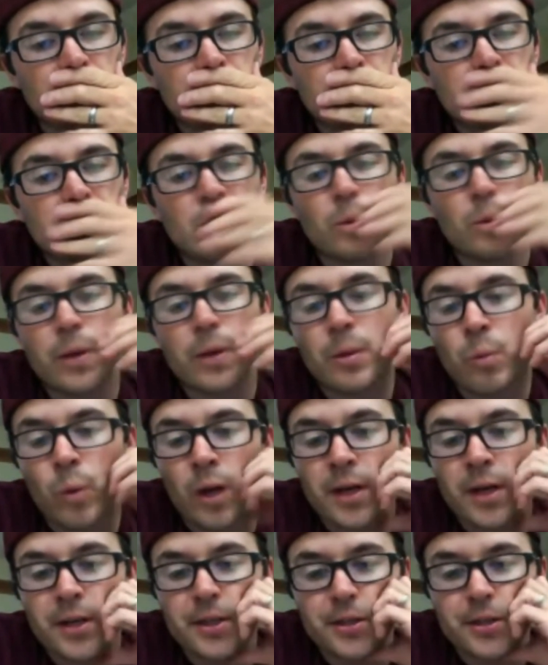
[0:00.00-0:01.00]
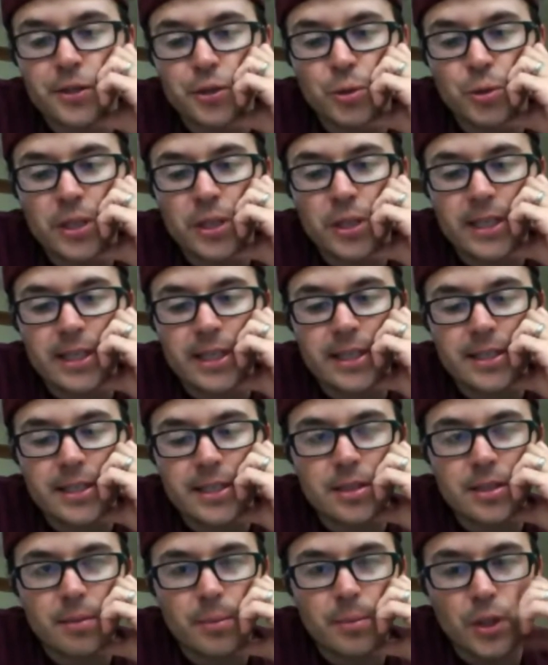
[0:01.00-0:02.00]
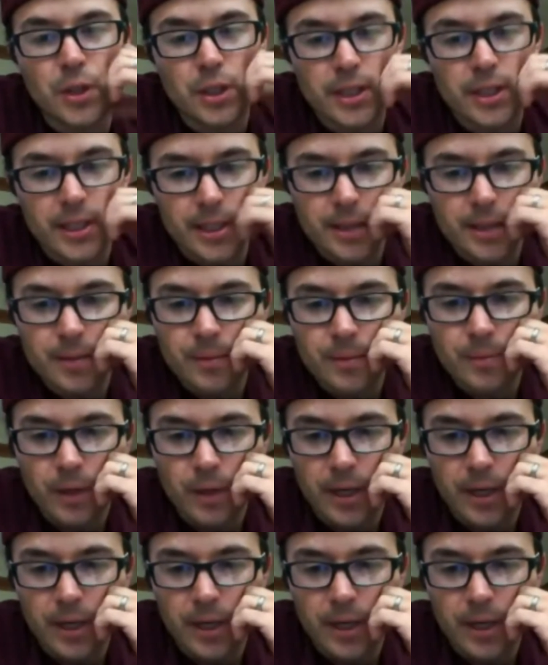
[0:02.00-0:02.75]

So in Wonder, Julian is the bully, right?